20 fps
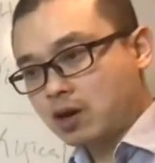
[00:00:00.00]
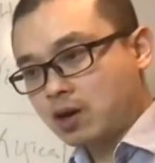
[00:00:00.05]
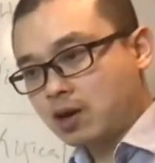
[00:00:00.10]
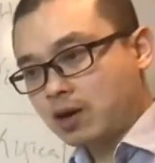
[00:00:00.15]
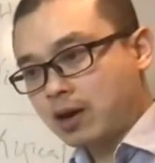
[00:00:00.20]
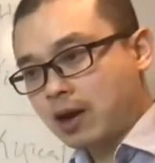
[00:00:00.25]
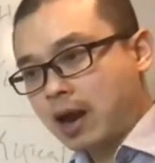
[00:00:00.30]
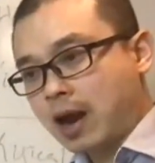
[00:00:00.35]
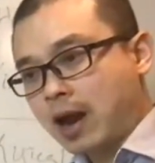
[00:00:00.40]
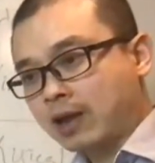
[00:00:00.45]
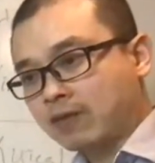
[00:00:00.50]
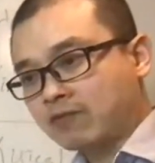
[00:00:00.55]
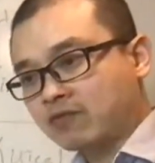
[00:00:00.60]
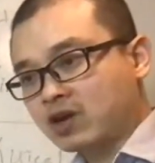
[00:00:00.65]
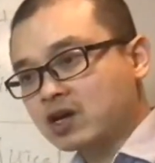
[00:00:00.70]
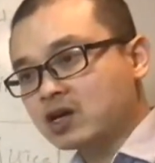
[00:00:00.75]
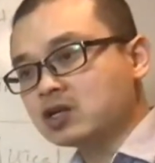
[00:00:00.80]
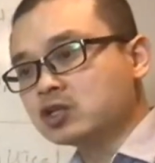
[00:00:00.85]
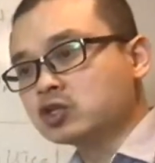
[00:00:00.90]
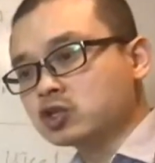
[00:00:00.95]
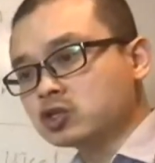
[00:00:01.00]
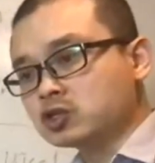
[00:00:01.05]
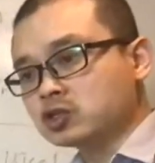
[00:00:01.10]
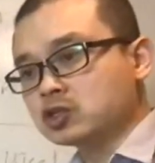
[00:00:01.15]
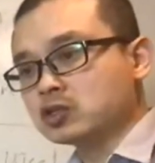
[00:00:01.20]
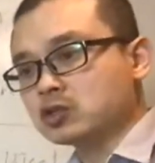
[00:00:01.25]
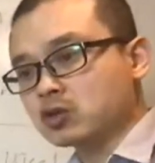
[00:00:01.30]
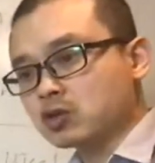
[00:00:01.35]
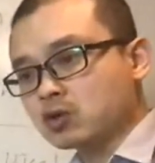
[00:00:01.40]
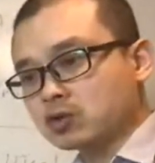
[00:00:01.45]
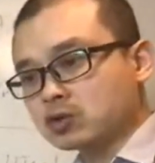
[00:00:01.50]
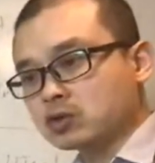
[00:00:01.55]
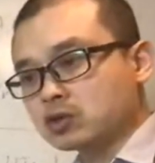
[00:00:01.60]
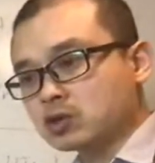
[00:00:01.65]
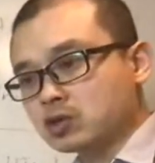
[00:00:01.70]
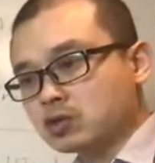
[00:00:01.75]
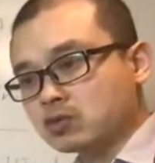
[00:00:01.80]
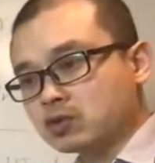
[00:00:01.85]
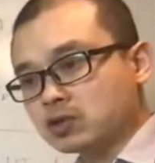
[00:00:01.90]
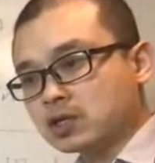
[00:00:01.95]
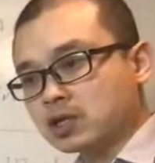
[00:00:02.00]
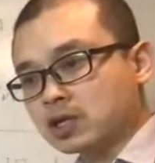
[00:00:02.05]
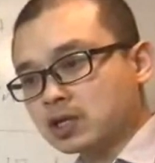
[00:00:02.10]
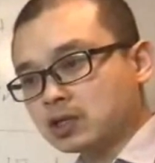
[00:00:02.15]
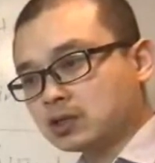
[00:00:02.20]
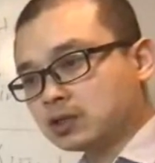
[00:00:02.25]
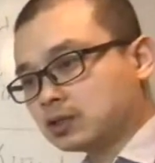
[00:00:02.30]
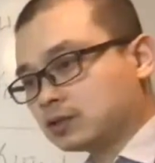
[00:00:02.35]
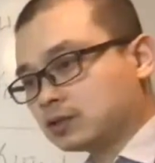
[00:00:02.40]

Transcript: I have urgency to go to urinate.